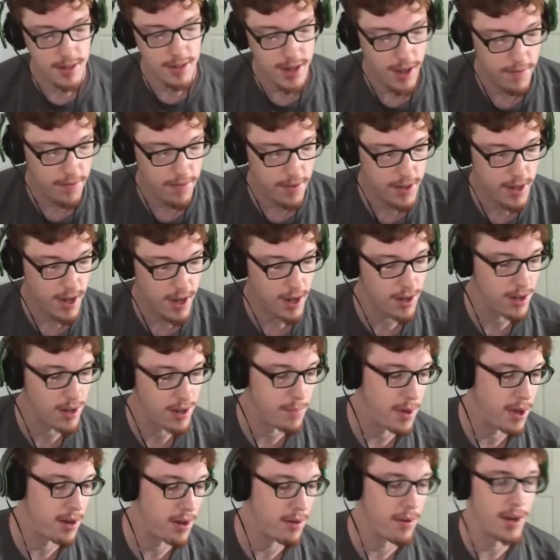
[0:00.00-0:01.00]
definitely talking
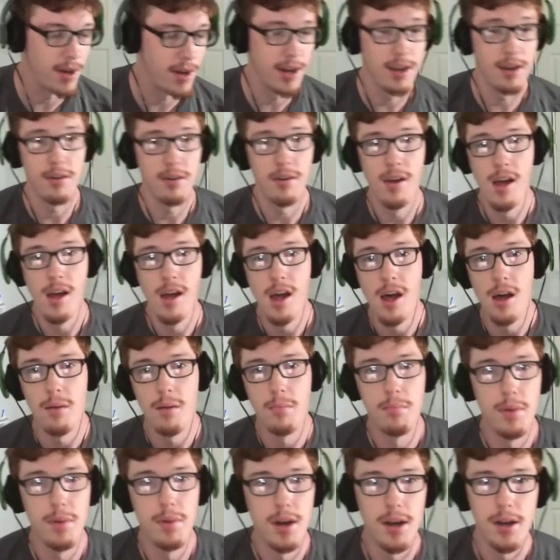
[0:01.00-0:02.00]
about it right now,
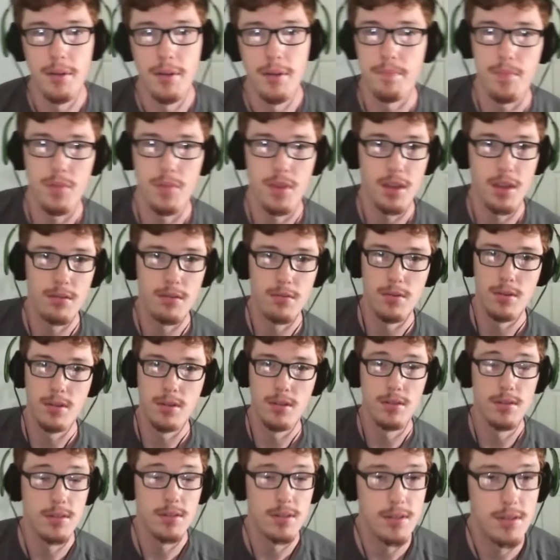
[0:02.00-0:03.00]
but it
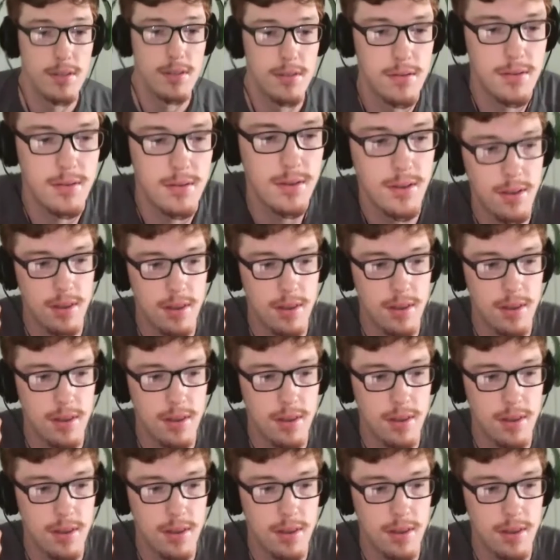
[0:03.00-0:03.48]
was